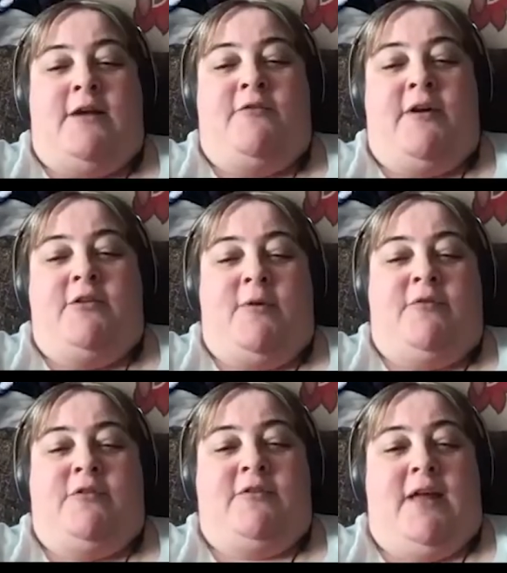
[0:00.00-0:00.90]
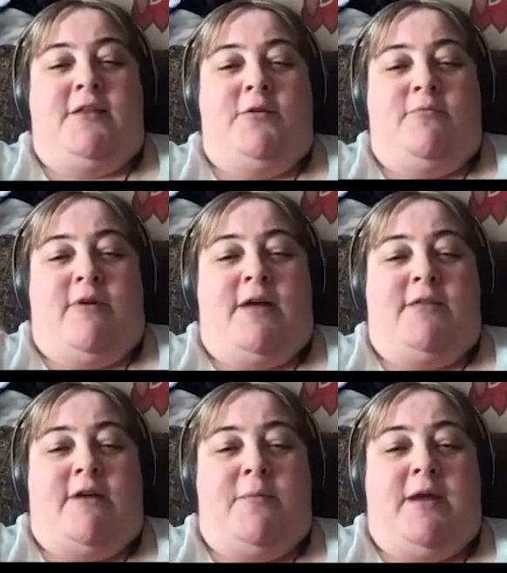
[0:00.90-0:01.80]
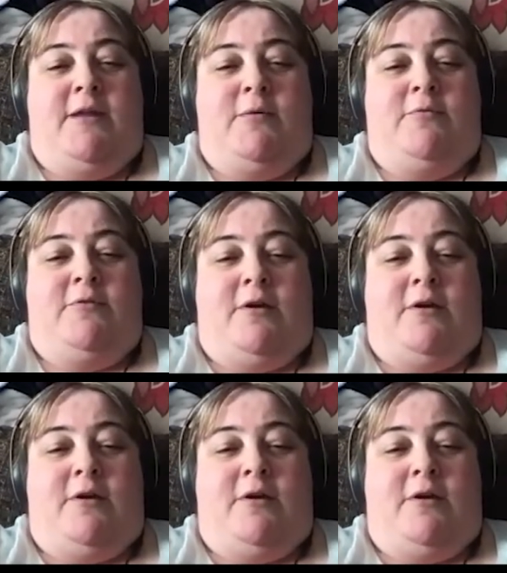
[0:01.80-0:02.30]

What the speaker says: find you have to send them via the right medium. So,